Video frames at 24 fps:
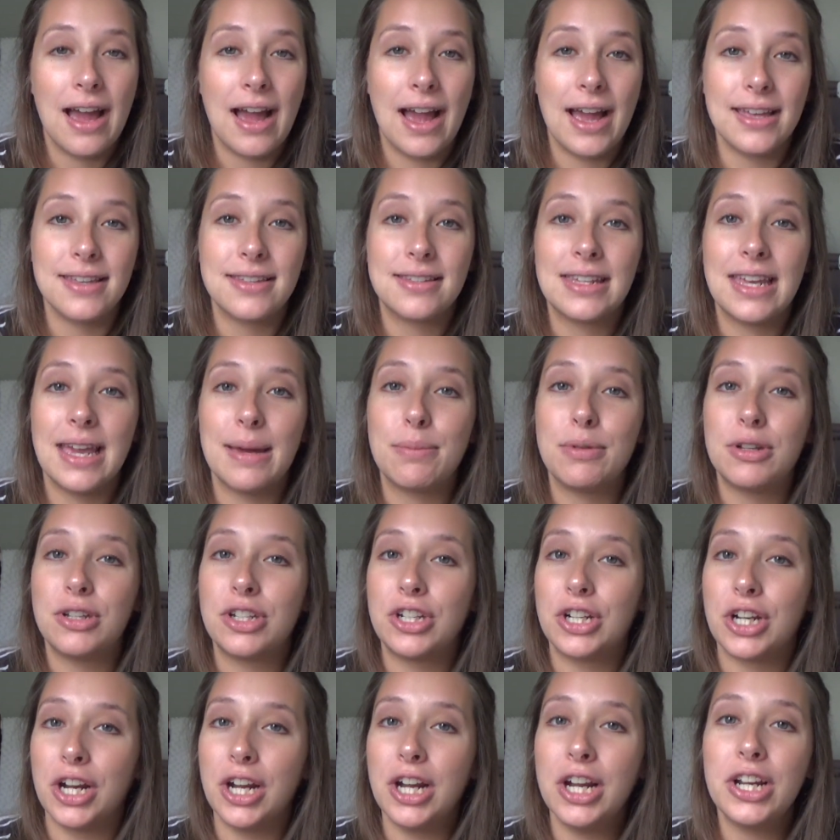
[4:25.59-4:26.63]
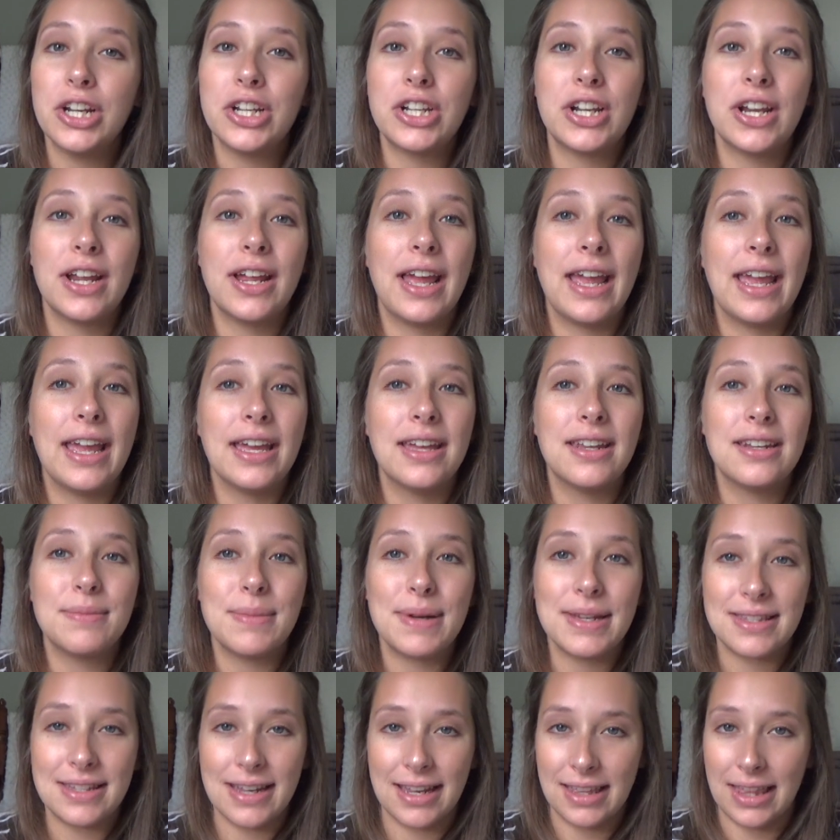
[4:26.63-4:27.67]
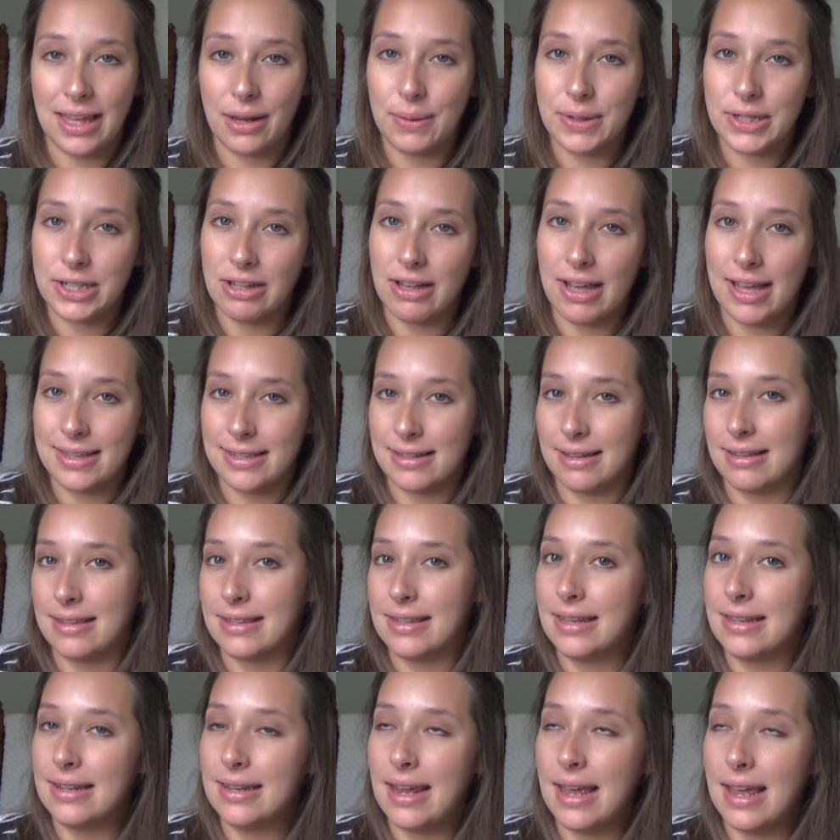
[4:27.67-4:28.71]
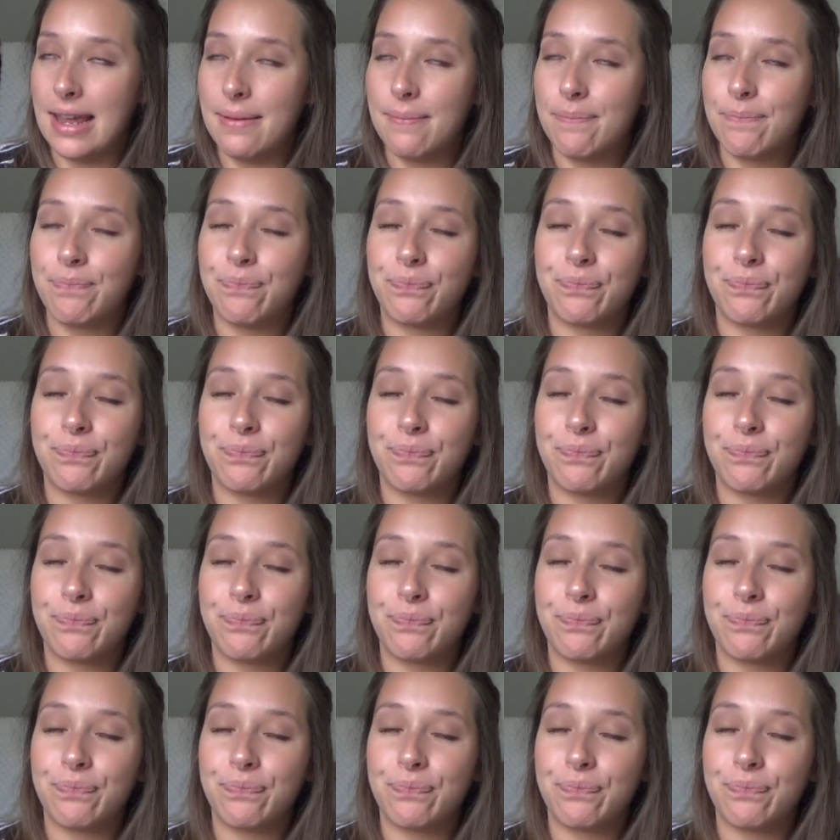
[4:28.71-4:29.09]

I skipped church and my sign language class on Sunday